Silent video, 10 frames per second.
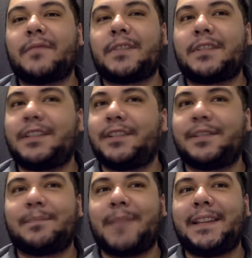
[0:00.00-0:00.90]
She
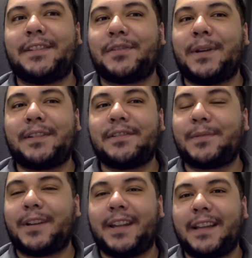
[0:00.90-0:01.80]
just makes situations
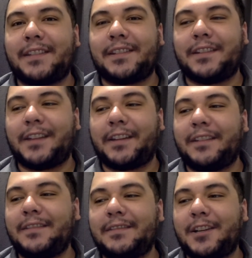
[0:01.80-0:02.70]
where he has to like
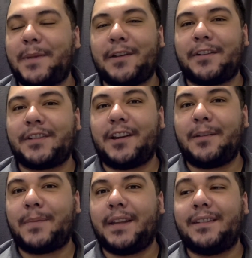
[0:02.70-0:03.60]
come out on
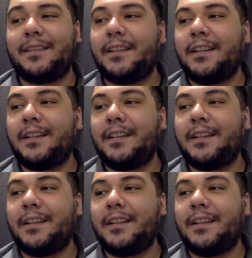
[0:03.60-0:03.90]
top, and